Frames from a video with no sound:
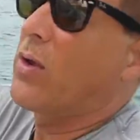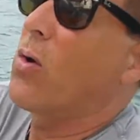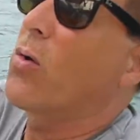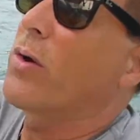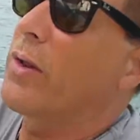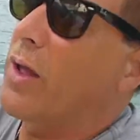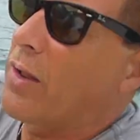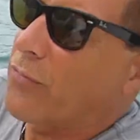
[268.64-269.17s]

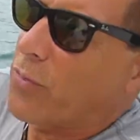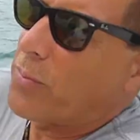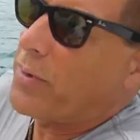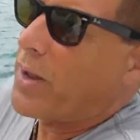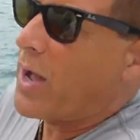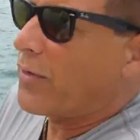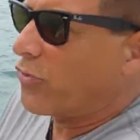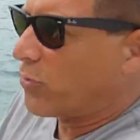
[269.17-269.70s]
coconut from
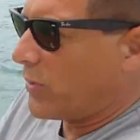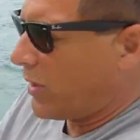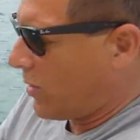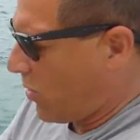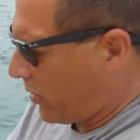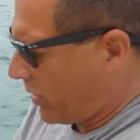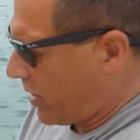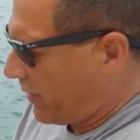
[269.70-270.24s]
a not sweet
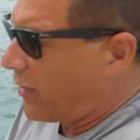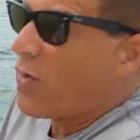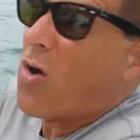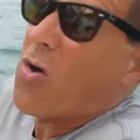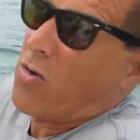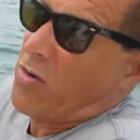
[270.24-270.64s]
coconut. They're all